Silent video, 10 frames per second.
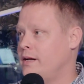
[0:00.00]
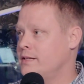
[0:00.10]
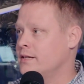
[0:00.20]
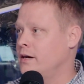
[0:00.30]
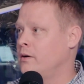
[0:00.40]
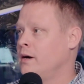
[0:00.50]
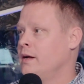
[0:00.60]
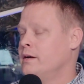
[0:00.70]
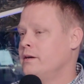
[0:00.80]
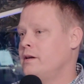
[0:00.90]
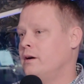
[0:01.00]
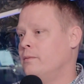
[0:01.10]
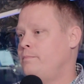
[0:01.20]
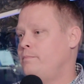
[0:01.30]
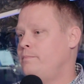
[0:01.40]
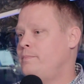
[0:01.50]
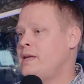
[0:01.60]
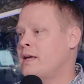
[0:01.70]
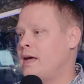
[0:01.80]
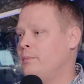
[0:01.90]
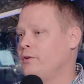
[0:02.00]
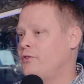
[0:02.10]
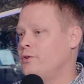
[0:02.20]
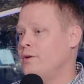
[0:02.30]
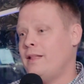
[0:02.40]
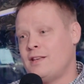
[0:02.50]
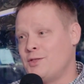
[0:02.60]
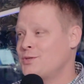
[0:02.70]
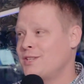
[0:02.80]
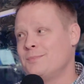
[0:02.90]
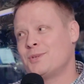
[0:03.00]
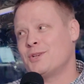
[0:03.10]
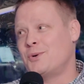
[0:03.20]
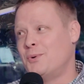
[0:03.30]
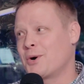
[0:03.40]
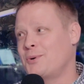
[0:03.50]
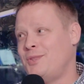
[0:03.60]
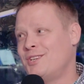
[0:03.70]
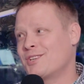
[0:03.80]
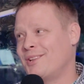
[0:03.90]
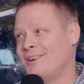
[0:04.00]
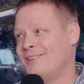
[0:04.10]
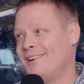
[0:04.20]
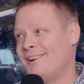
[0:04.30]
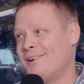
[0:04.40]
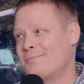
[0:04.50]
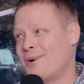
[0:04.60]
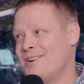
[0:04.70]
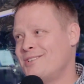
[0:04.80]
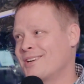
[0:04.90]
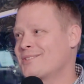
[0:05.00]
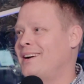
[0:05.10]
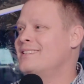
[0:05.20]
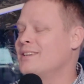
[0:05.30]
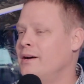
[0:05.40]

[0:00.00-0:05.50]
right? So being able to, and then those teams also work with each other on projects, right?